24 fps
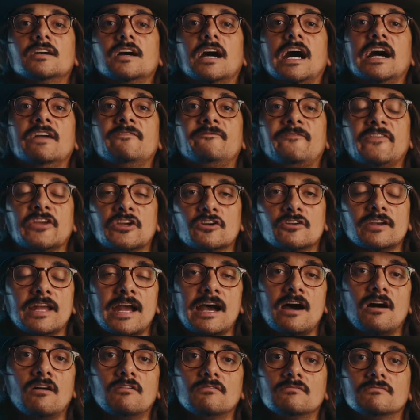I figured
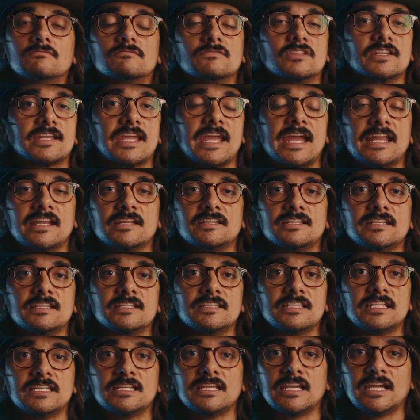out the Canon didn't
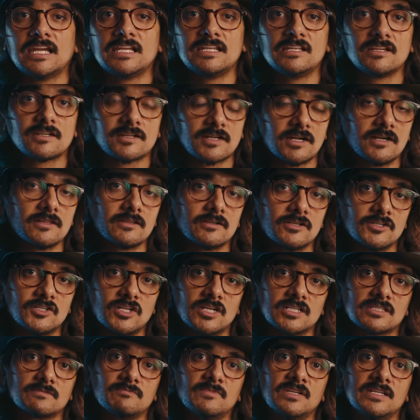need any color
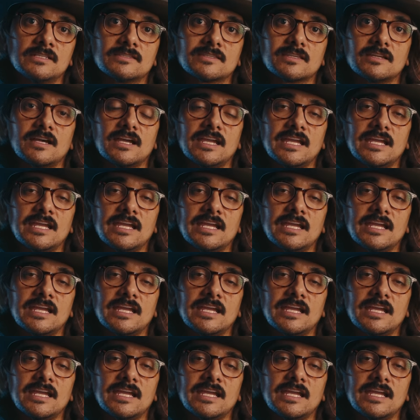adjustments.